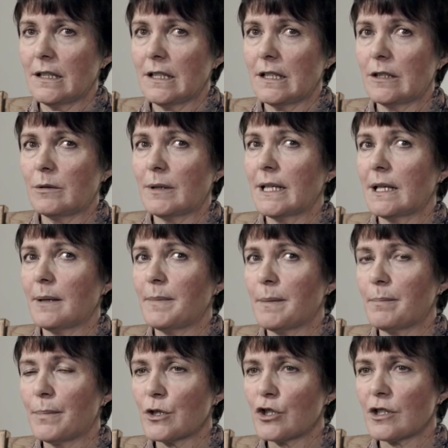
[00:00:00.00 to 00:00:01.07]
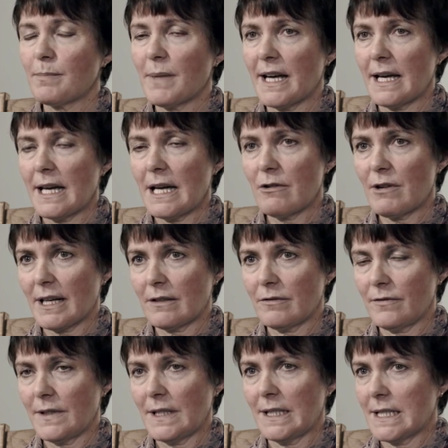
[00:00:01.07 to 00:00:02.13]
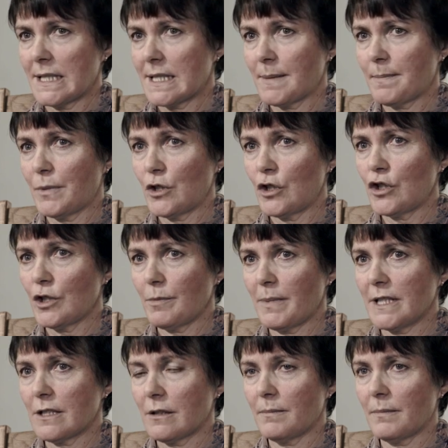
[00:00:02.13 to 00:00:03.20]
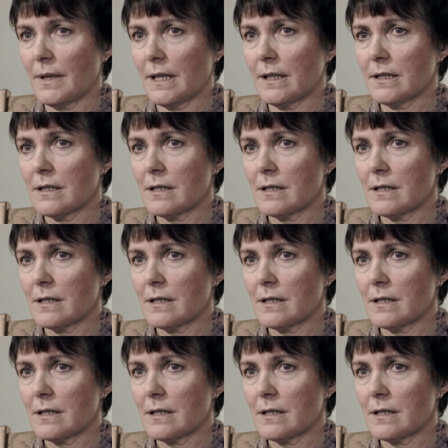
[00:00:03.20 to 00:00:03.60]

you know, while I've been brushing my hair, I can feel this spongy bit on my